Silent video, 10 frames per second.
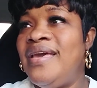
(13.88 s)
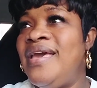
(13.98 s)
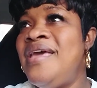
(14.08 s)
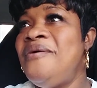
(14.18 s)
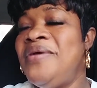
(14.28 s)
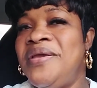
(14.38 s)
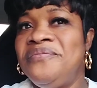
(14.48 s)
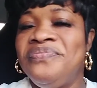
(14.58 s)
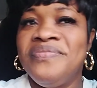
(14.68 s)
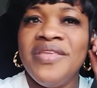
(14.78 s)
Anyway,
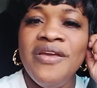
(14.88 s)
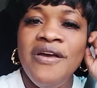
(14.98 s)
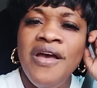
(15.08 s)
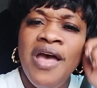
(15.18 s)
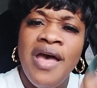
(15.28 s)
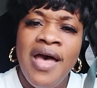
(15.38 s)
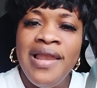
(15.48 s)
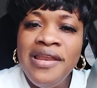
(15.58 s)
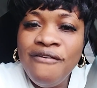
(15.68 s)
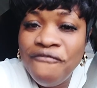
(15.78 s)

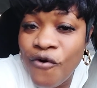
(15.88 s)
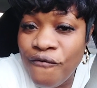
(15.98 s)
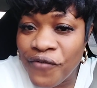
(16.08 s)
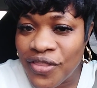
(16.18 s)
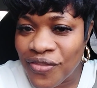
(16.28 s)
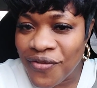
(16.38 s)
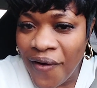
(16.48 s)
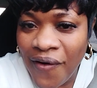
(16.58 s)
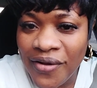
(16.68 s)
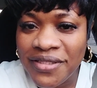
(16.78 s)
a little food for
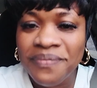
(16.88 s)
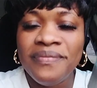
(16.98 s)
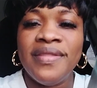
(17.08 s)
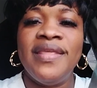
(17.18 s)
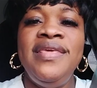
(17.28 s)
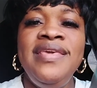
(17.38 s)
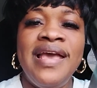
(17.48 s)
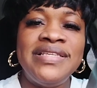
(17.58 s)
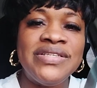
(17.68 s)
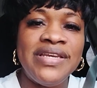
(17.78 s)
thought.
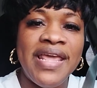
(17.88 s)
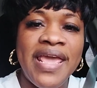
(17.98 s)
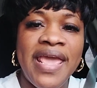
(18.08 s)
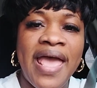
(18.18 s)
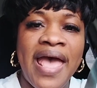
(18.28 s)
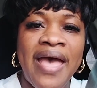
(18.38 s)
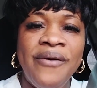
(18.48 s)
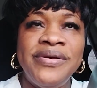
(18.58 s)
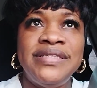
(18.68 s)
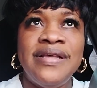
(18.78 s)
Yesterday, I
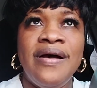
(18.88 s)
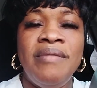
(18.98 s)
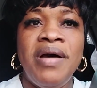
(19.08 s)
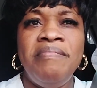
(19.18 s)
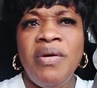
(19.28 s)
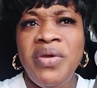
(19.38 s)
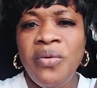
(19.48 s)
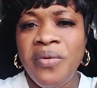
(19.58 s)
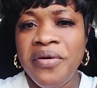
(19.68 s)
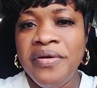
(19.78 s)
was on my way
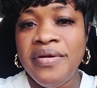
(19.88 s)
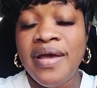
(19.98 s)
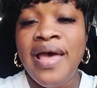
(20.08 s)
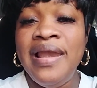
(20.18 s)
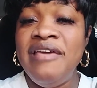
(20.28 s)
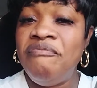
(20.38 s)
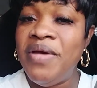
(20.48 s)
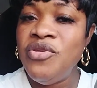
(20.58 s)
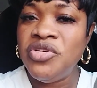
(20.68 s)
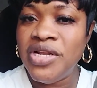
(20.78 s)
to work. I left
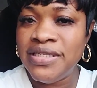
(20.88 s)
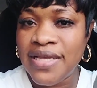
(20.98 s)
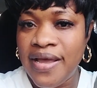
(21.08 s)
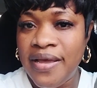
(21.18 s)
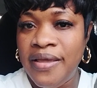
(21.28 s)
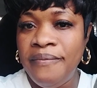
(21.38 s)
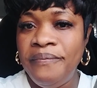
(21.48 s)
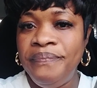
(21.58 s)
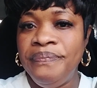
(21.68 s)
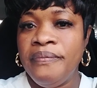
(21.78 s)
my usual time.